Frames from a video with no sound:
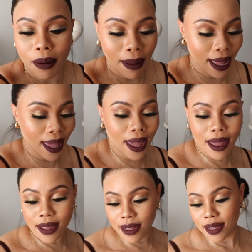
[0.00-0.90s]
Not
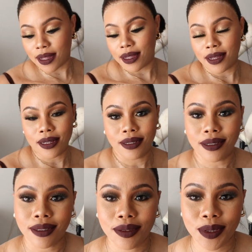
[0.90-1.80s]
ahead.
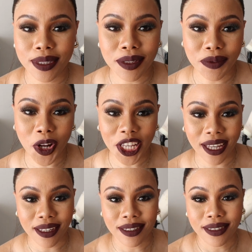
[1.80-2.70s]
We're still
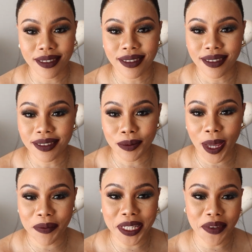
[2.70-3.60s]
vlogging.
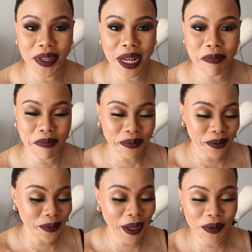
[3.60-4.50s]
We haven't given up.
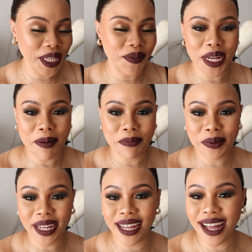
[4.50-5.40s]
I
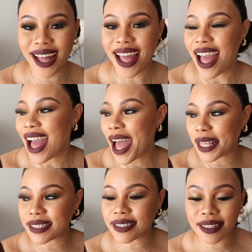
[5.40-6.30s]

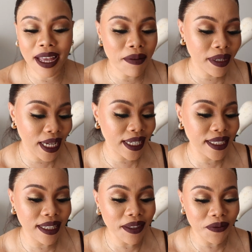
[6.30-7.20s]
still haven't
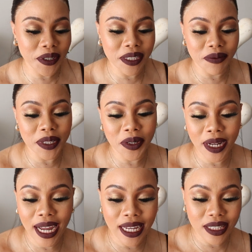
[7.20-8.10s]
edited the first video,
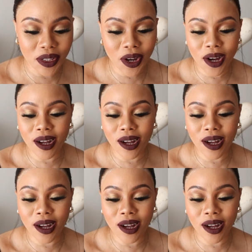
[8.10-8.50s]
guys.